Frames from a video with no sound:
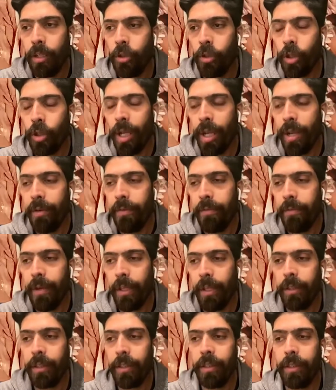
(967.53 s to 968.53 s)
so I
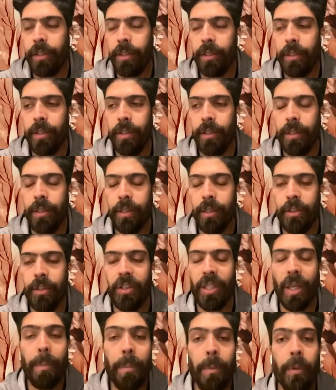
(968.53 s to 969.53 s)
felt
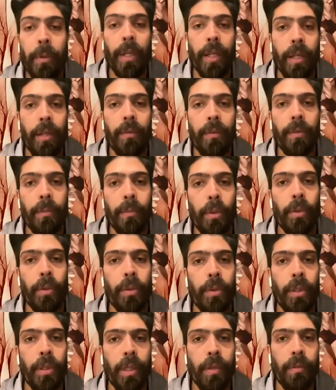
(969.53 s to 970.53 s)
separated from
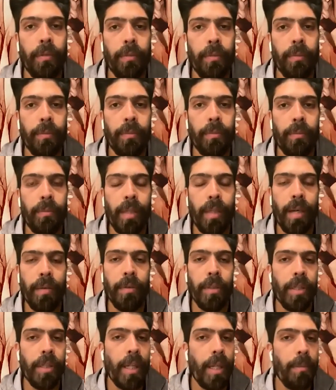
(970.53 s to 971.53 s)
Gurudev
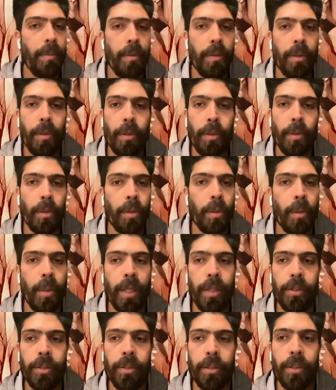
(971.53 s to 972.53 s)
every time he would go to the
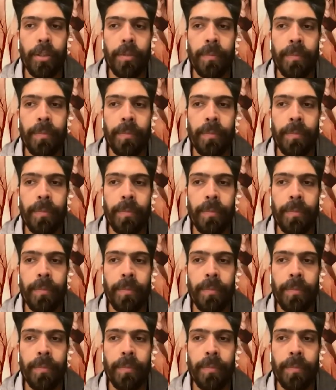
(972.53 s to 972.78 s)
West.